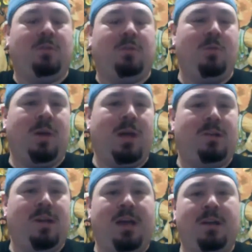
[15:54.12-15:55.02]
going
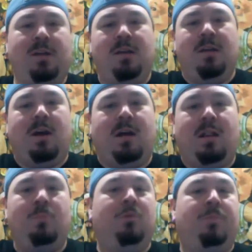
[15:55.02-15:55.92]
head-to-head.
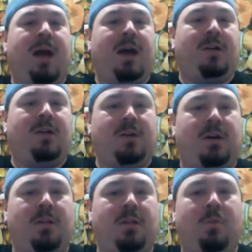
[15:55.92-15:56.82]
They moved past
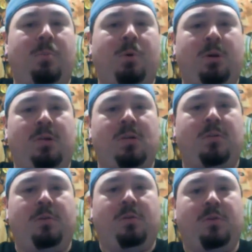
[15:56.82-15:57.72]
their opponents in the
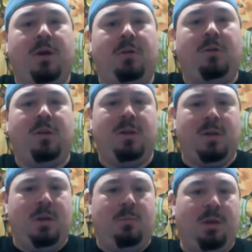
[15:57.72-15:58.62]
first round.
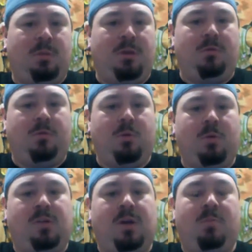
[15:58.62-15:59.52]
Binghamton, of
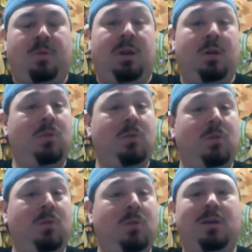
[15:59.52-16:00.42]
course, beating
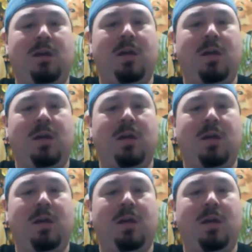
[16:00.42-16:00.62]
Utica,